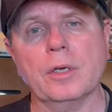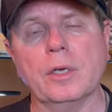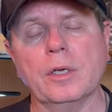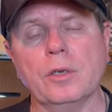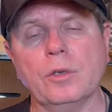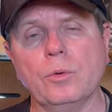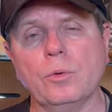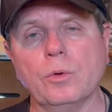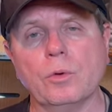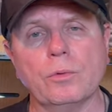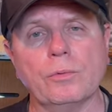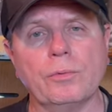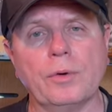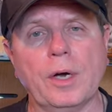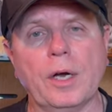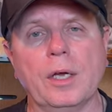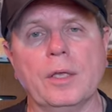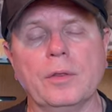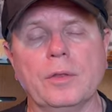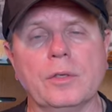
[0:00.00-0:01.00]
and you will
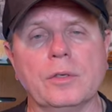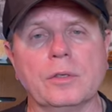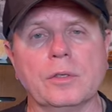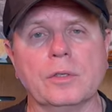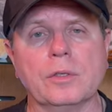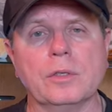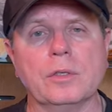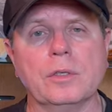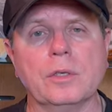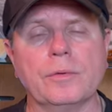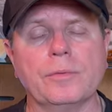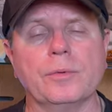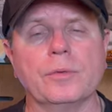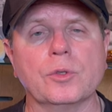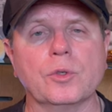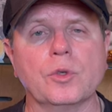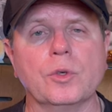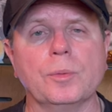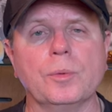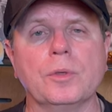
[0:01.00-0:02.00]
find these in different
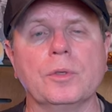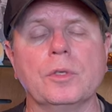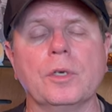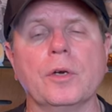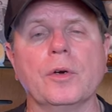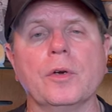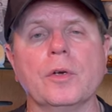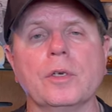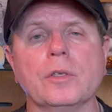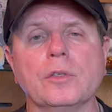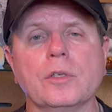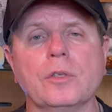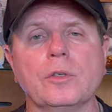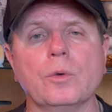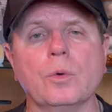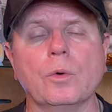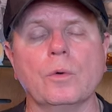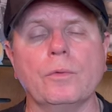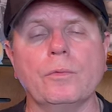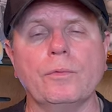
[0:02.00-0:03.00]
tributaries, and
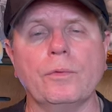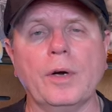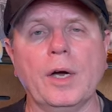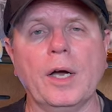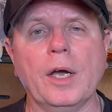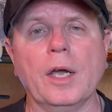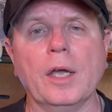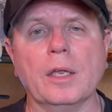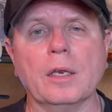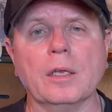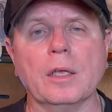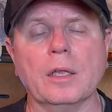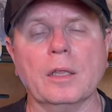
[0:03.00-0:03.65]
you will find,